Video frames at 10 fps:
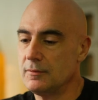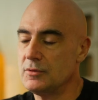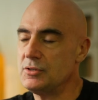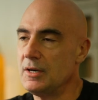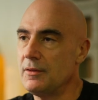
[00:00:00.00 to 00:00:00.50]

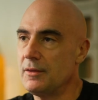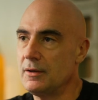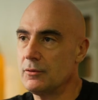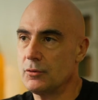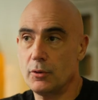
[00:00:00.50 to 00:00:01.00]
She didn't
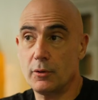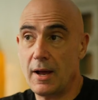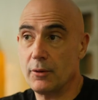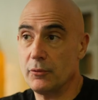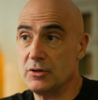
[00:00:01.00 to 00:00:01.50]
think through her
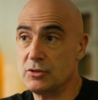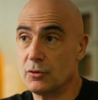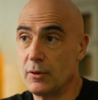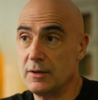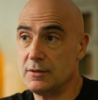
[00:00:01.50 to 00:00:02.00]
acquisition
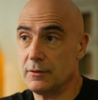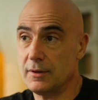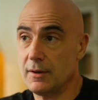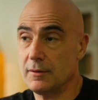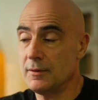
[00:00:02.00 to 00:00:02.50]

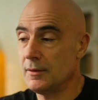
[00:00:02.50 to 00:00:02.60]
criteria.